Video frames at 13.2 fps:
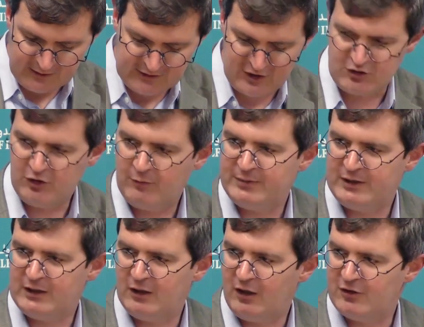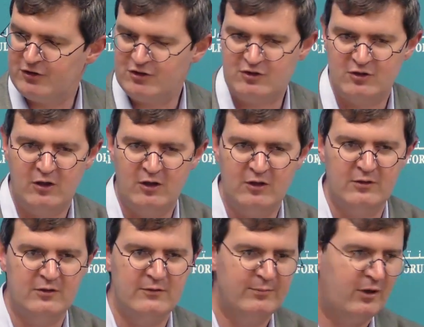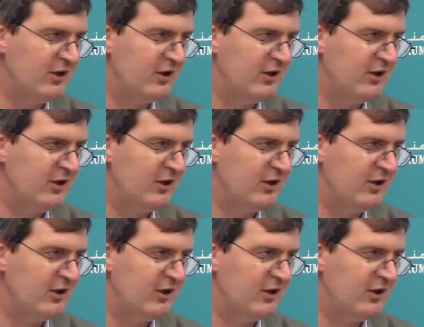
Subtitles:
It has not been lost on